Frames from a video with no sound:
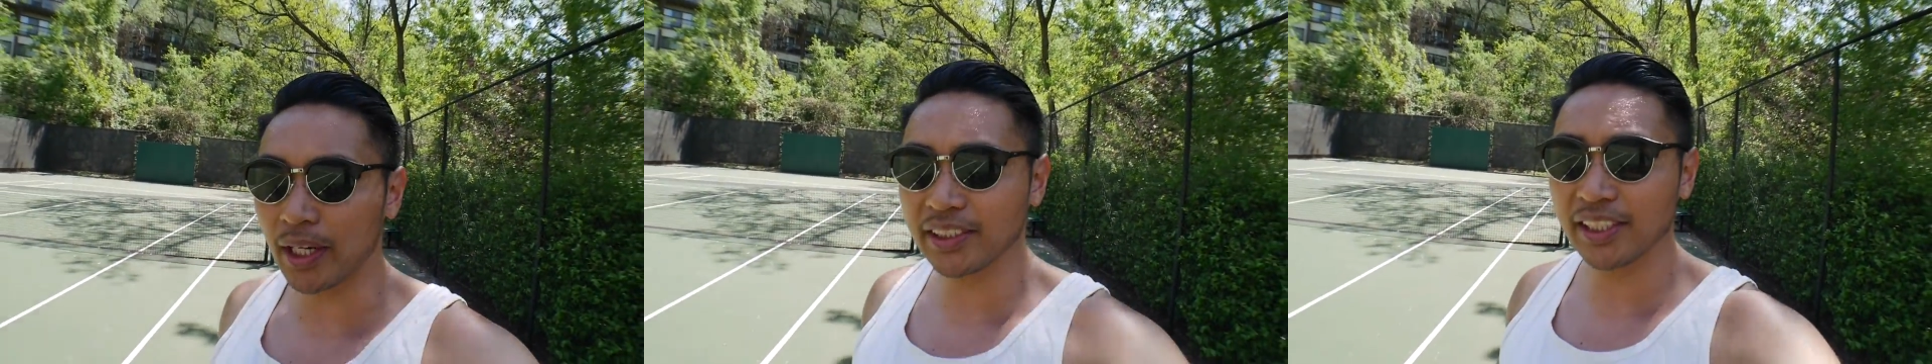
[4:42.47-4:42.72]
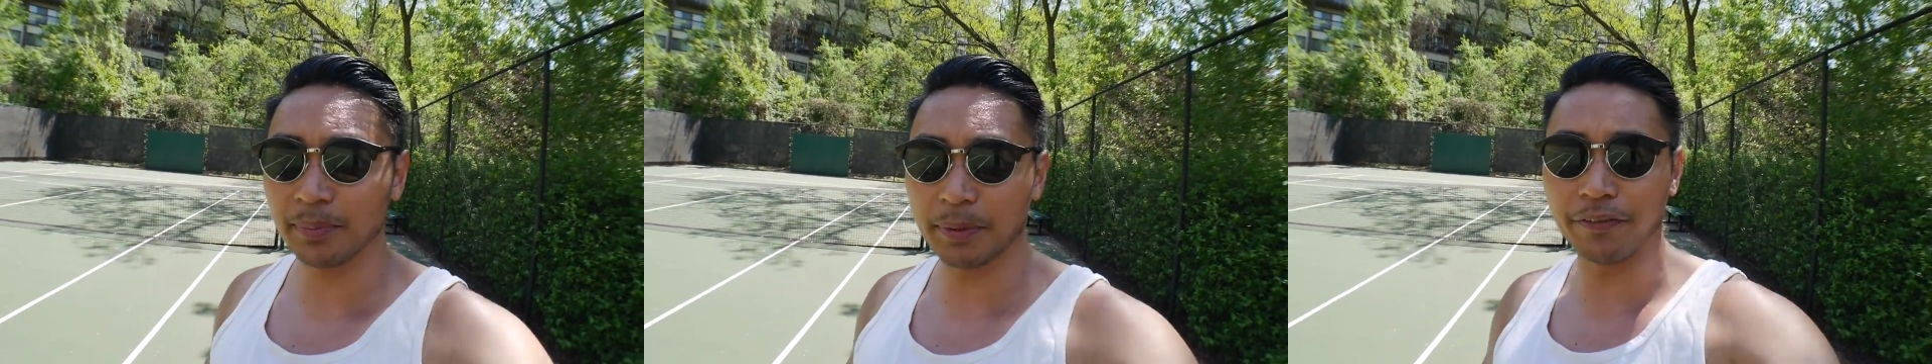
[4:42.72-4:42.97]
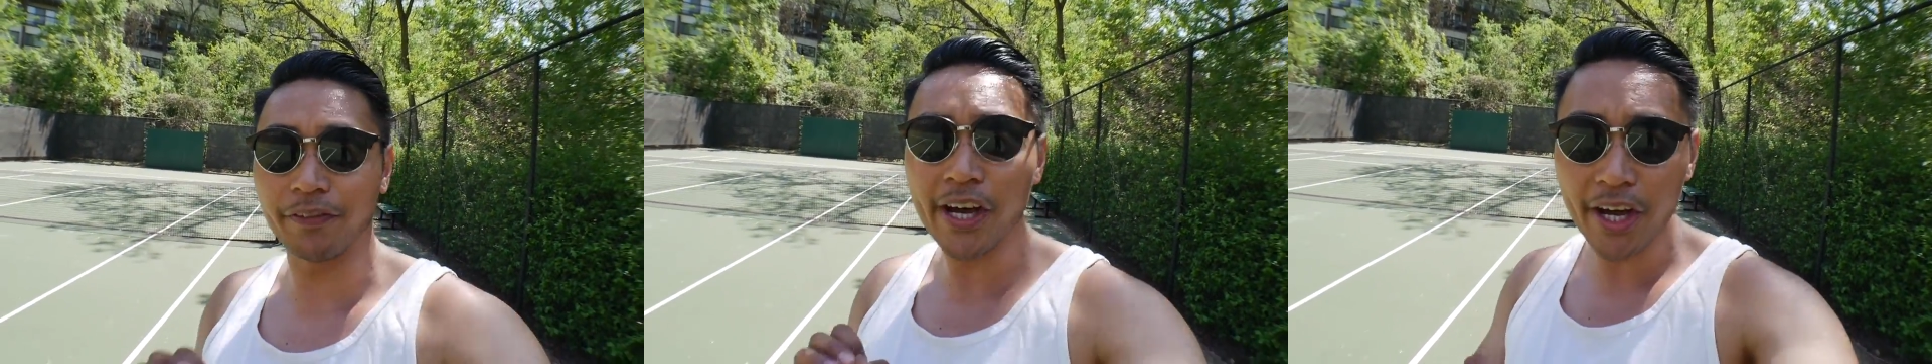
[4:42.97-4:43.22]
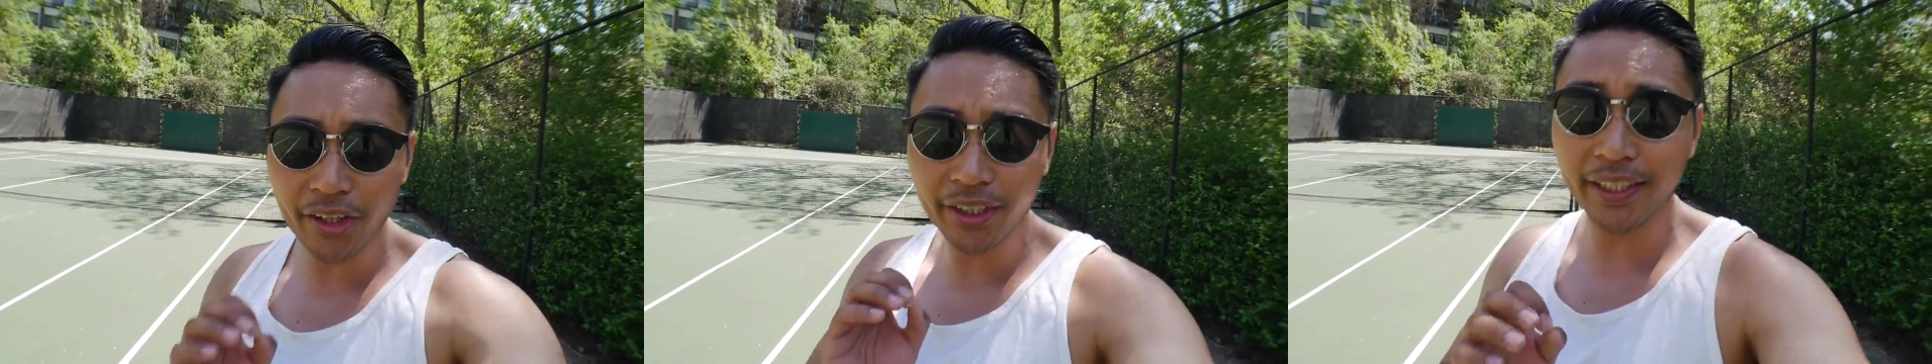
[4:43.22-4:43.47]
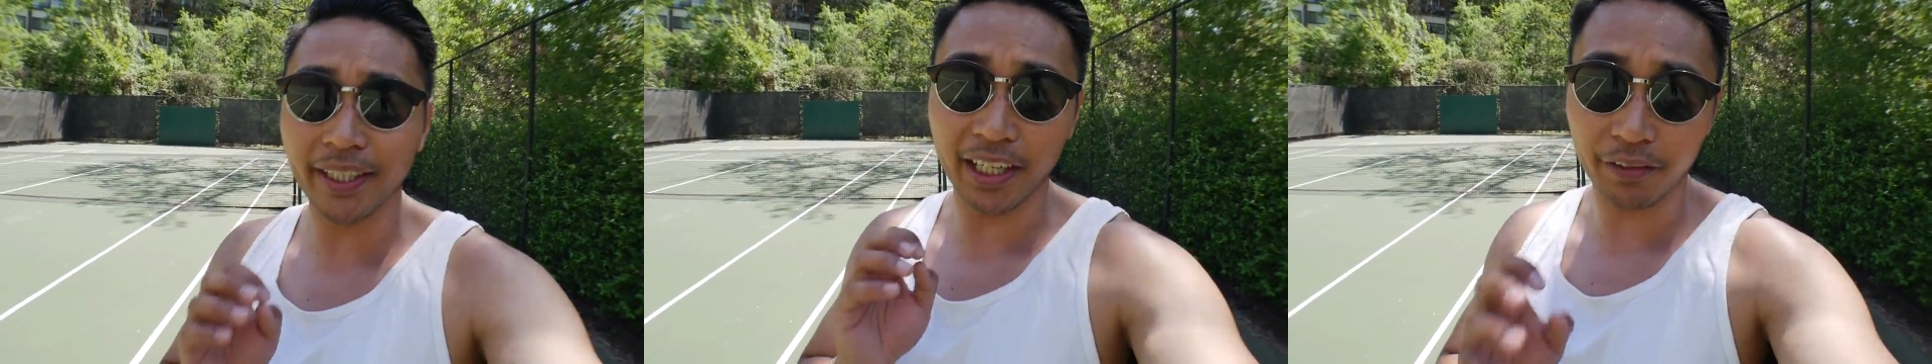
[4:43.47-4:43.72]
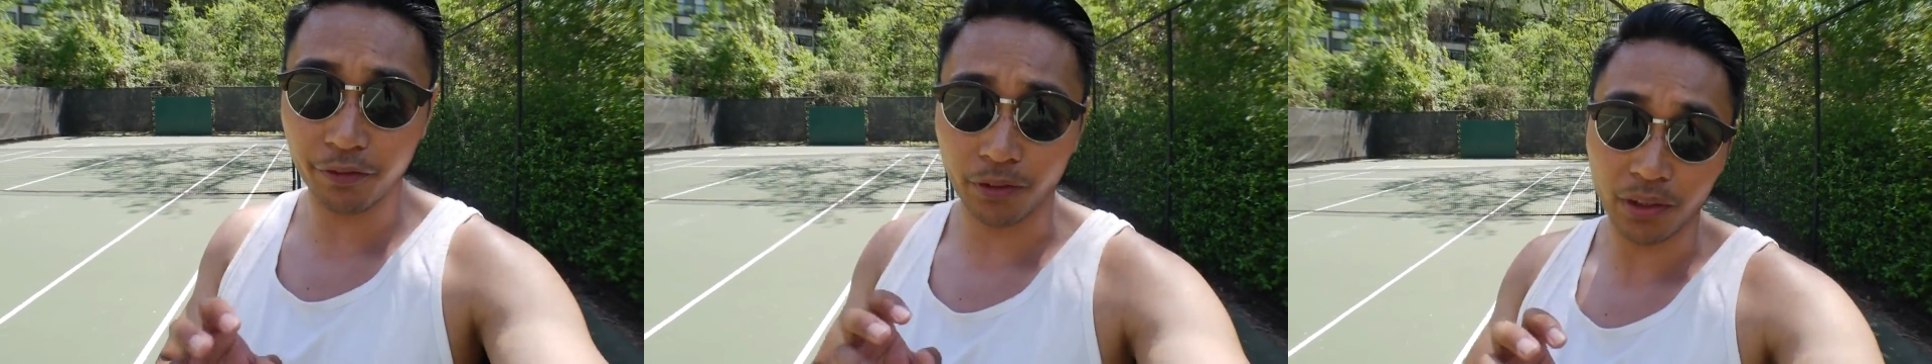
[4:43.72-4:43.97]
I just have to be very
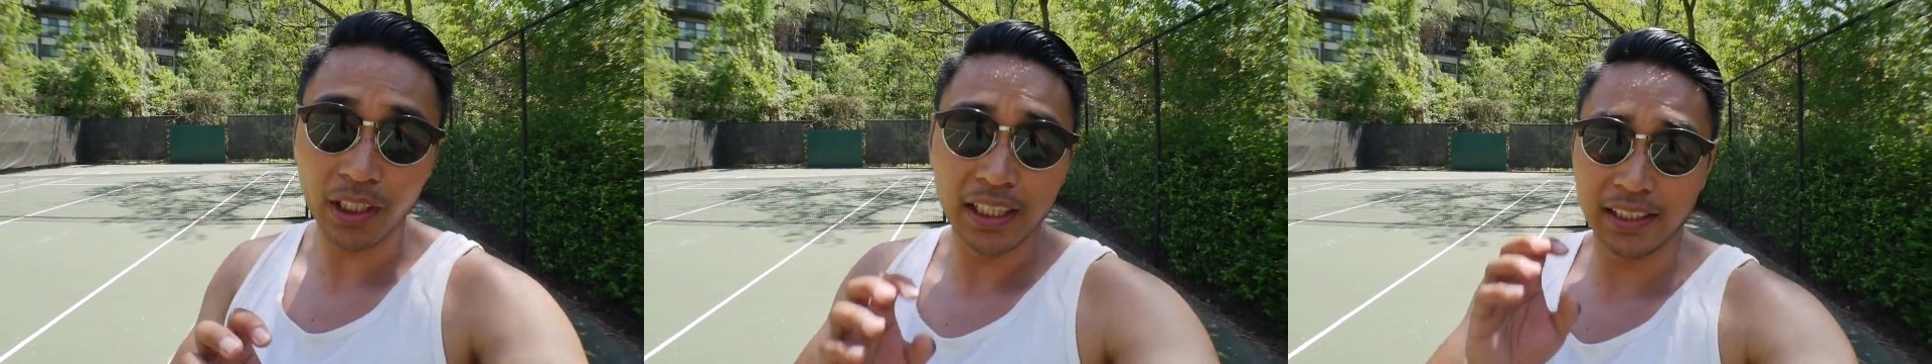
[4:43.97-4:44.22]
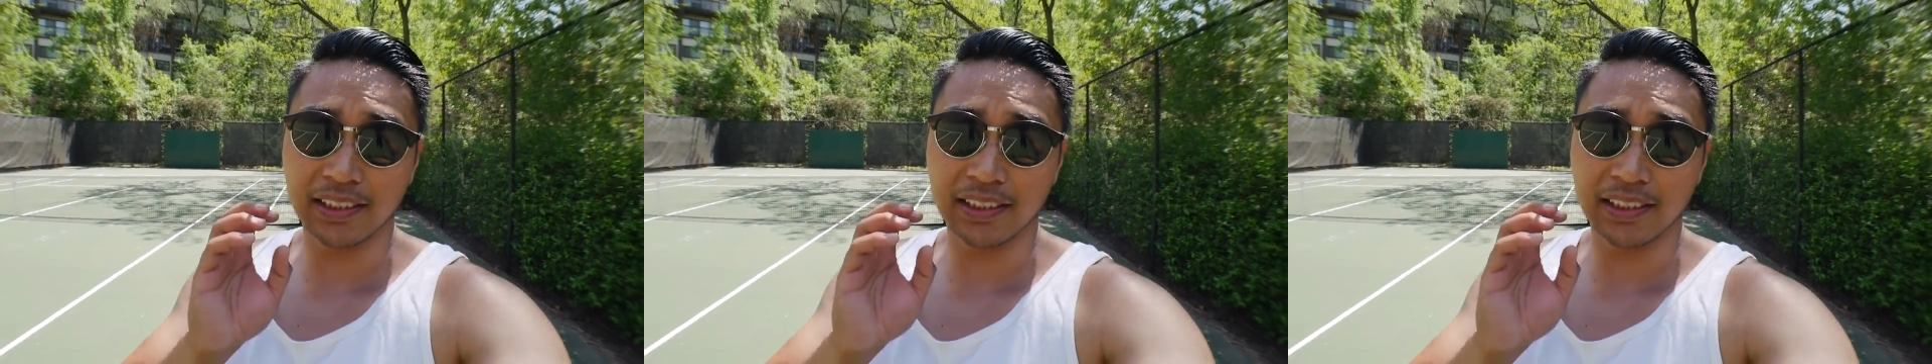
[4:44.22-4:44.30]
careful